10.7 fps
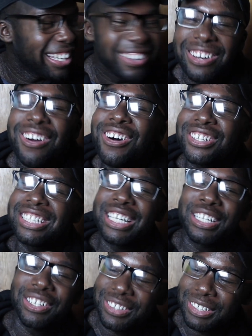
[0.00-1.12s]
it all
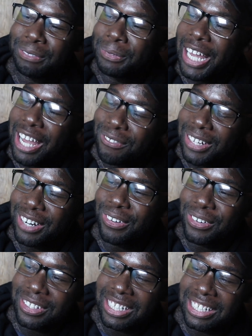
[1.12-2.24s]
sync. Now when we have a lot of
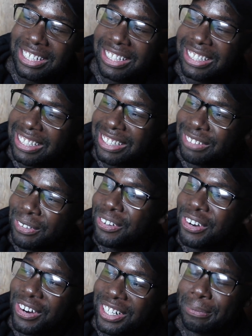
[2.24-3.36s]
artists like this, it's very
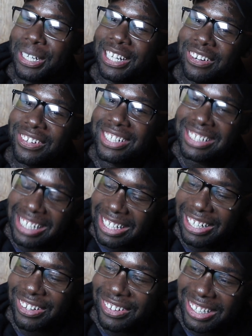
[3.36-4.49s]
hard to make it all sync,
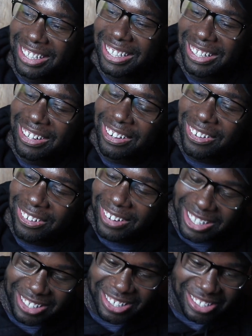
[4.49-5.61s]
and they all did it. They all
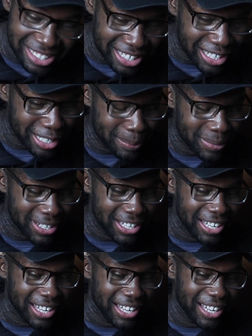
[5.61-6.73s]
excellent job.
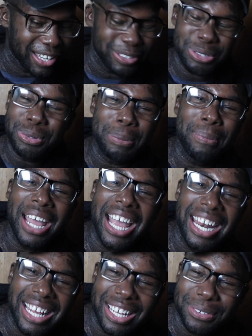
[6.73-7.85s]
Joey
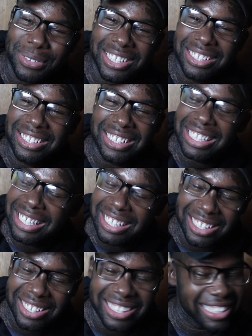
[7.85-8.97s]
Badass
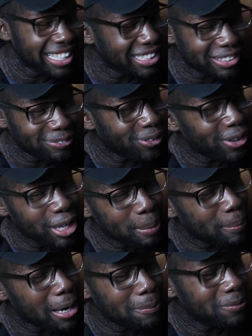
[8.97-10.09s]
with the nice raw
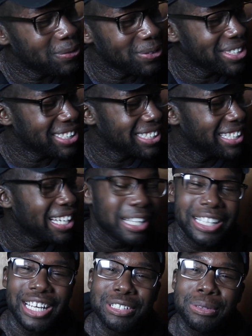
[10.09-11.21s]
hip hop voice,
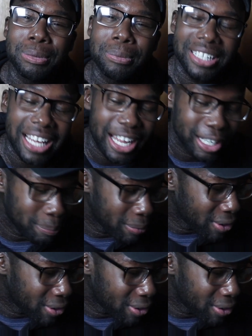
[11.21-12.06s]
nice little melodic